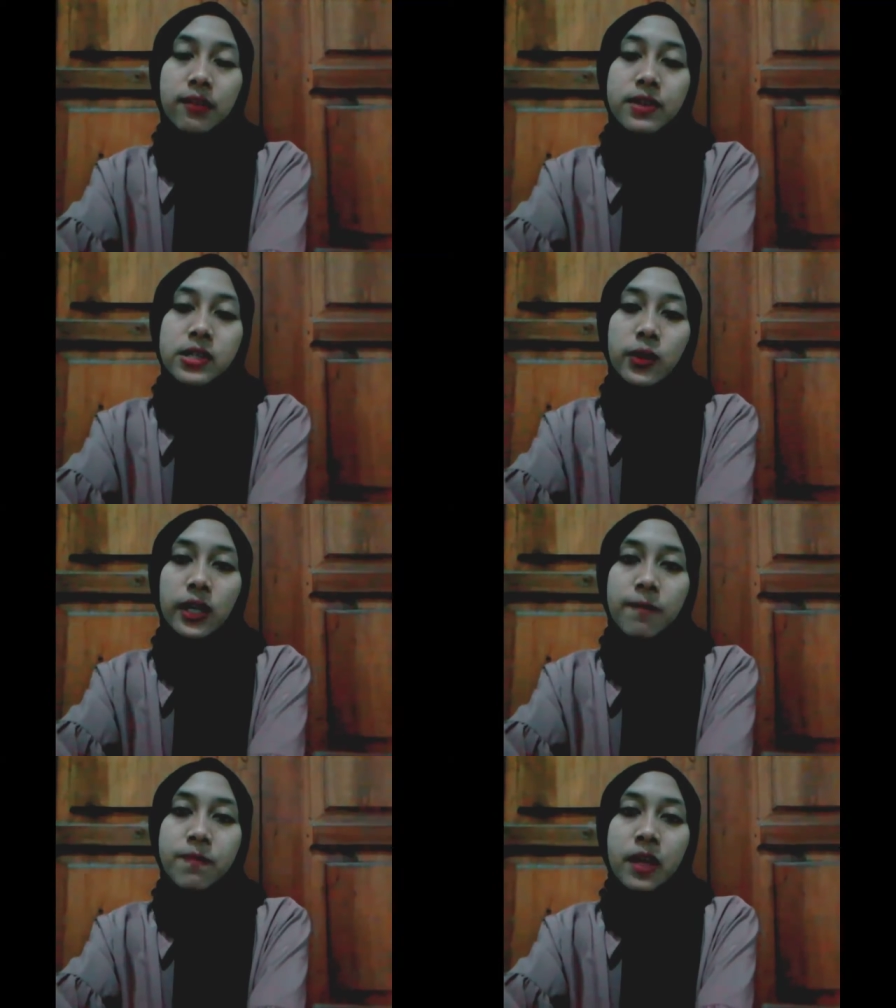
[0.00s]

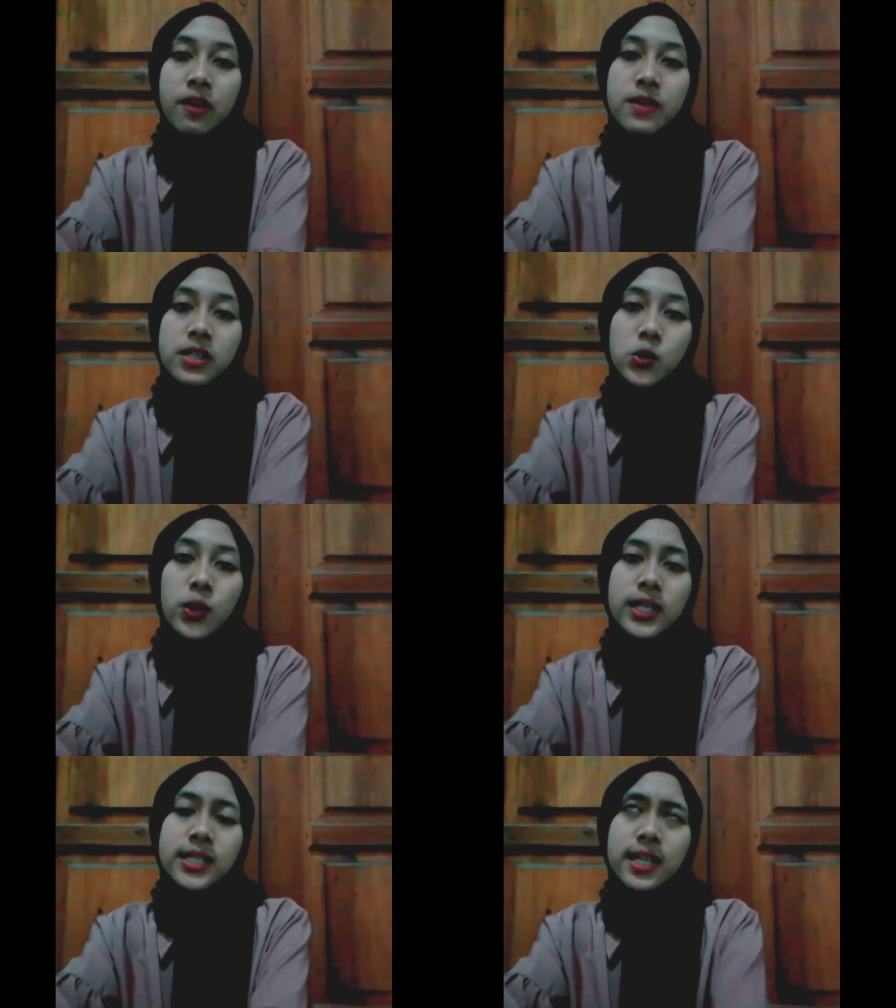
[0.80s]
visual.
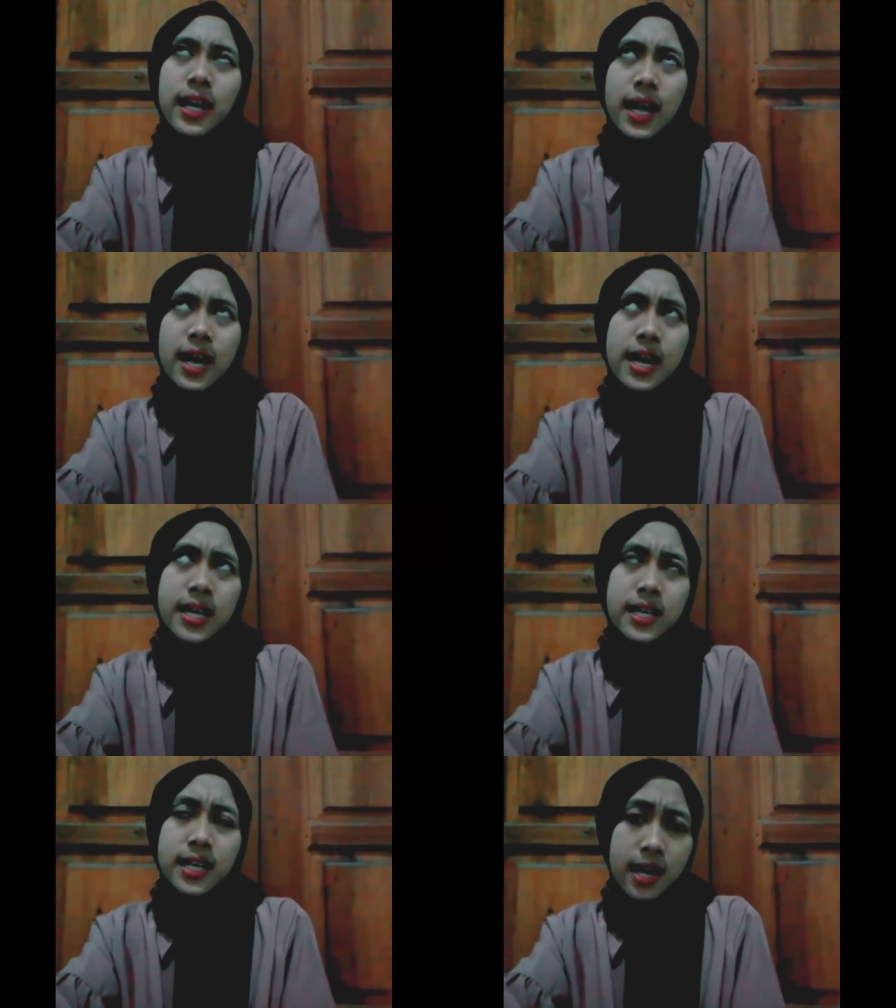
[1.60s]
Visual is
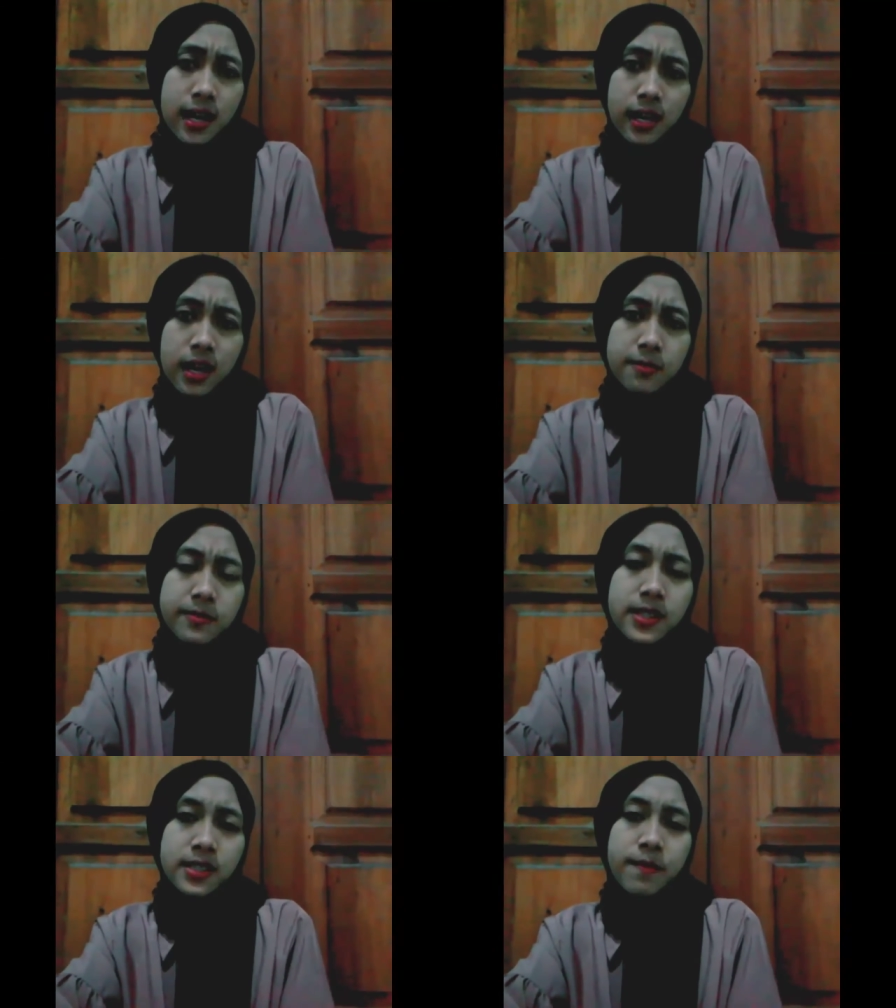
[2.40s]
like
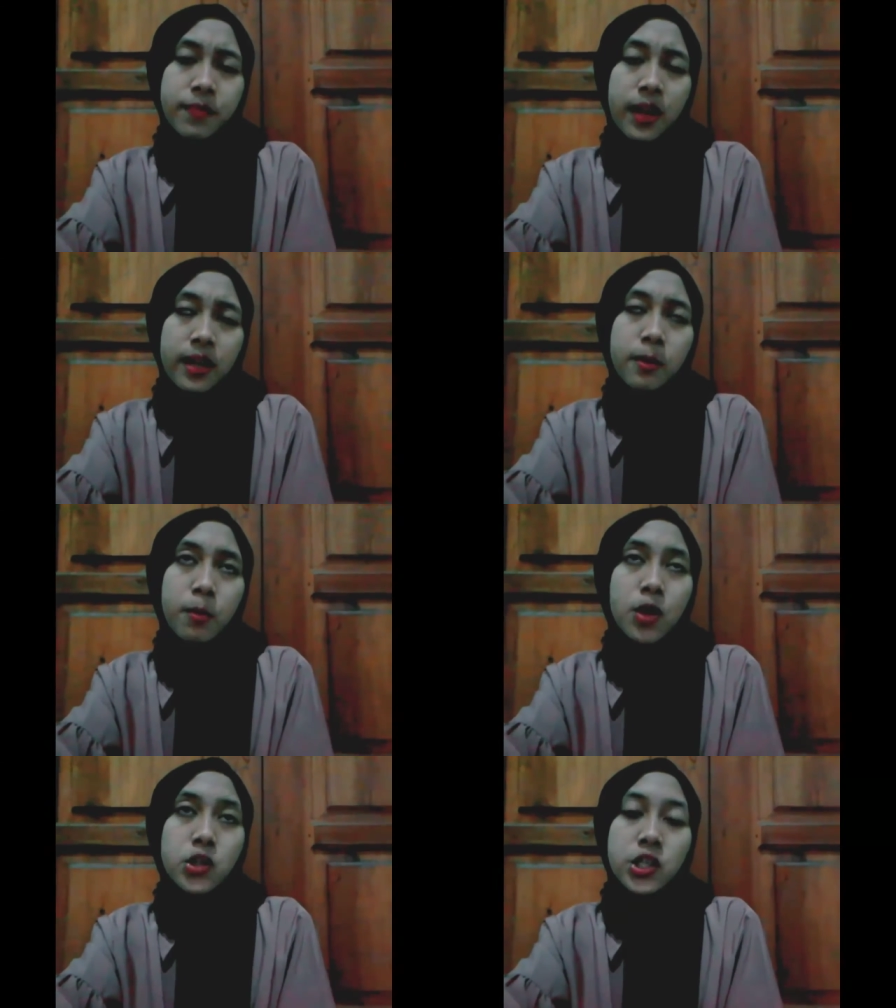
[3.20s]
diagrams, and
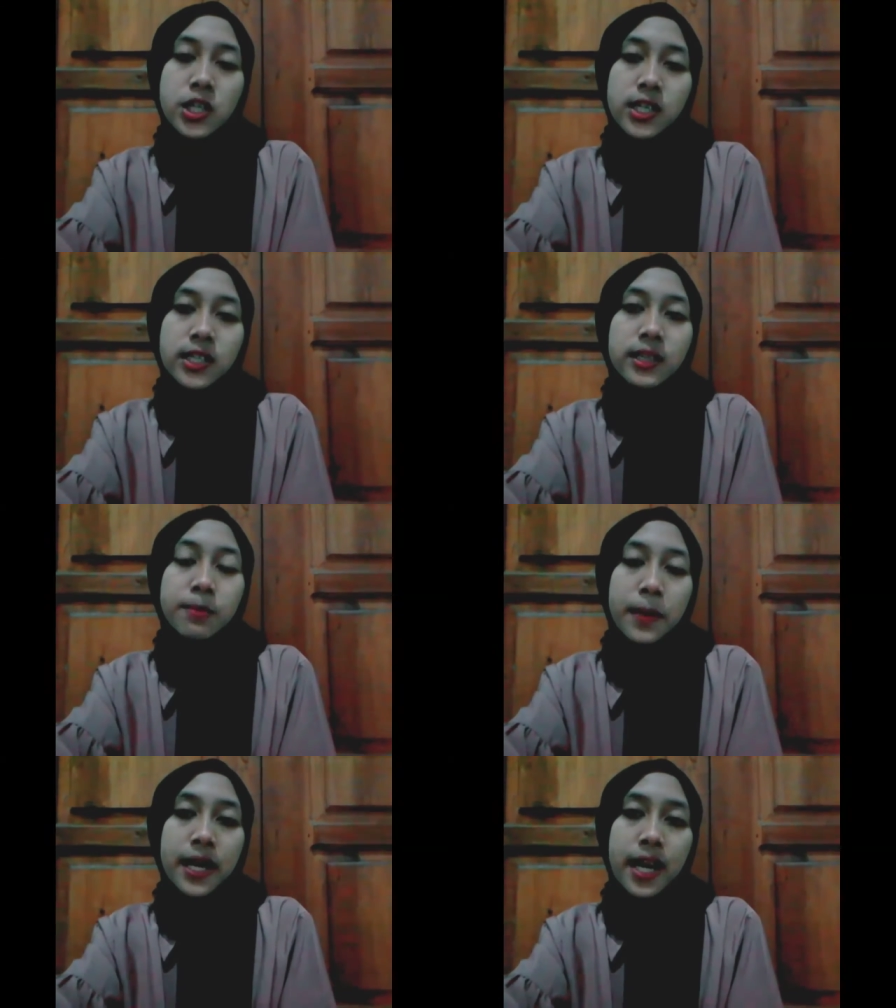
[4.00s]
motion
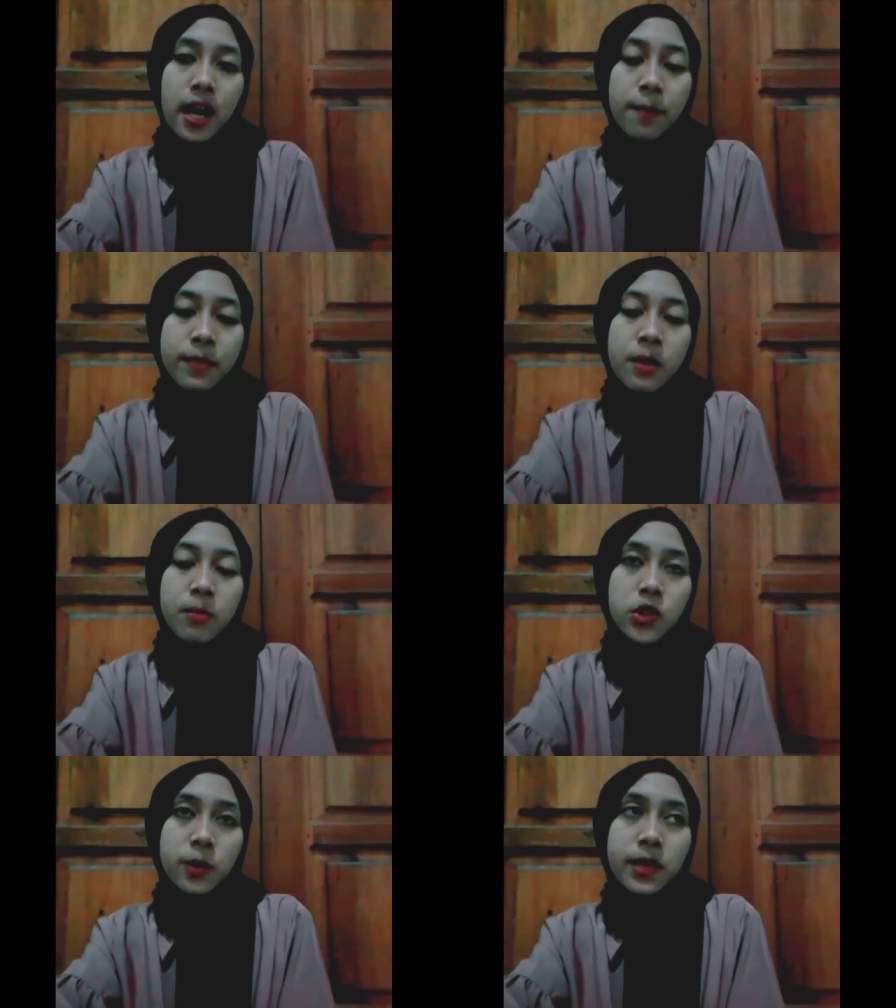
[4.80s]
media.
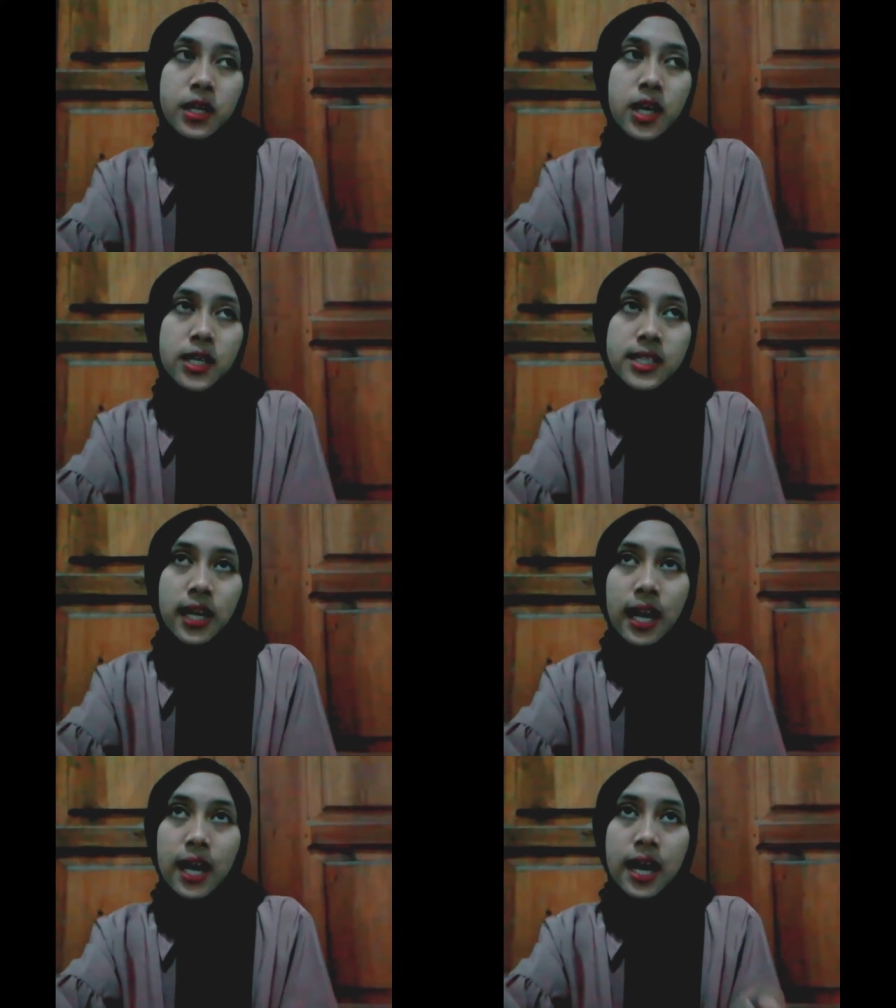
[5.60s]
Motion media is
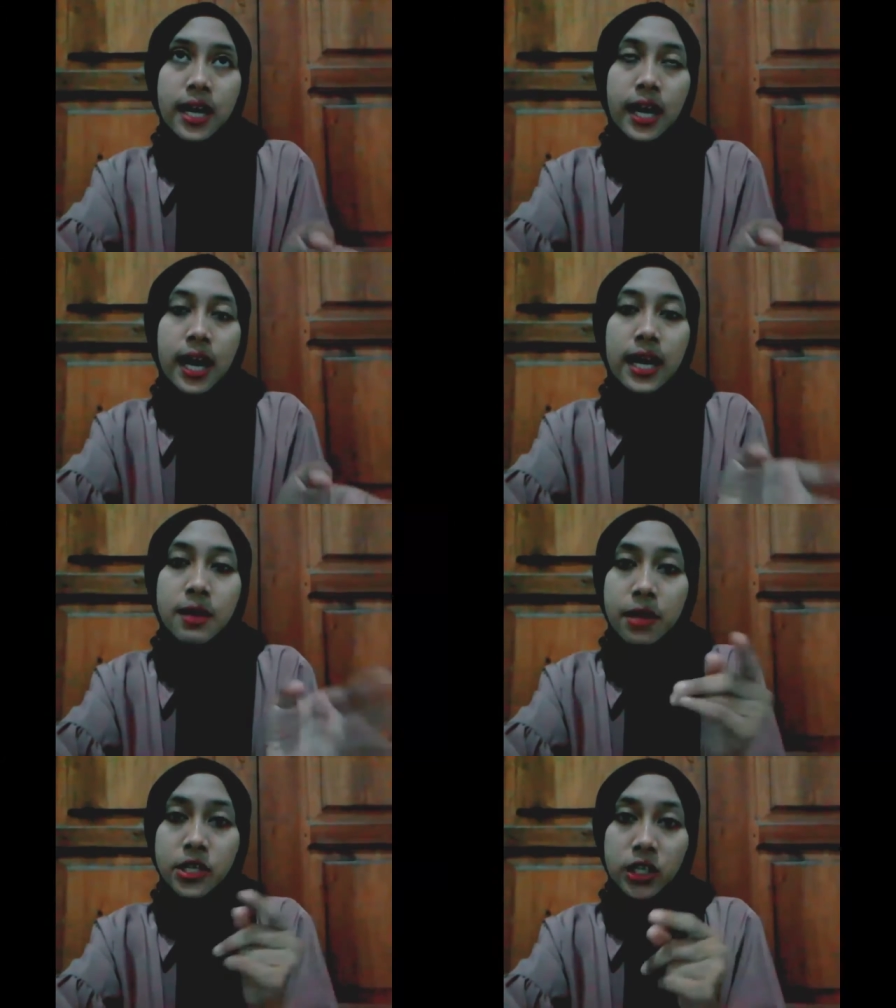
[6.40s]
like
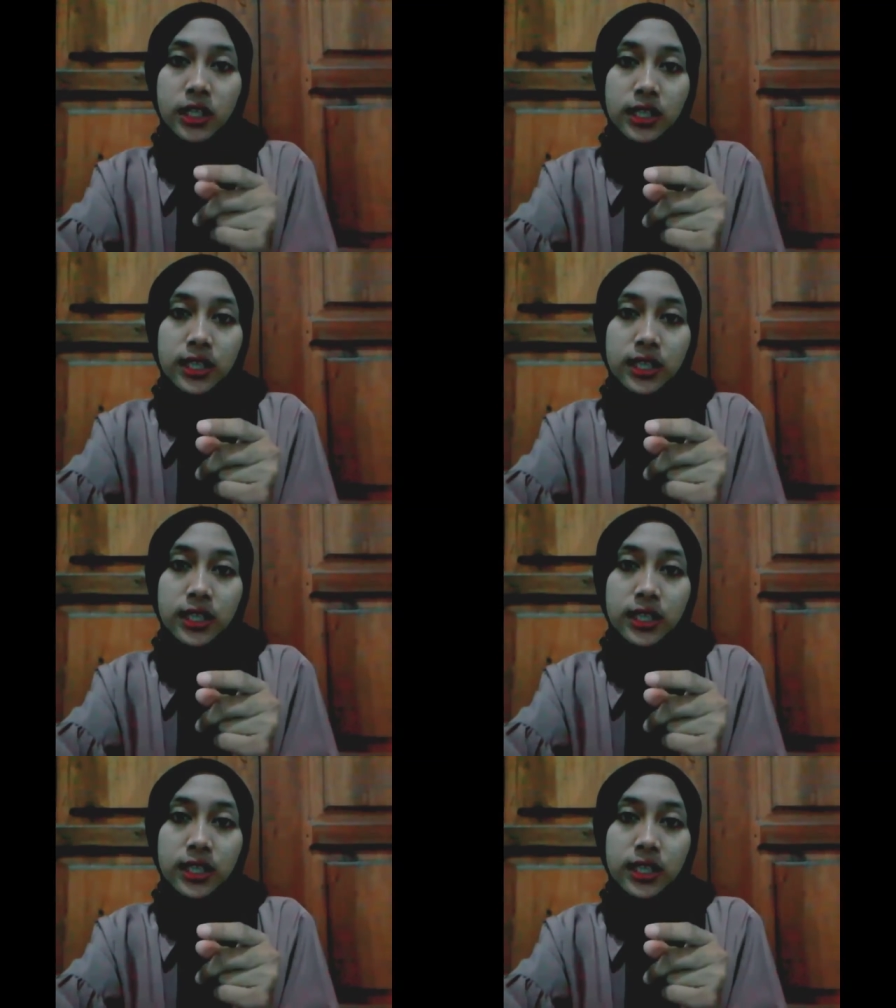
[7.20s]
animation.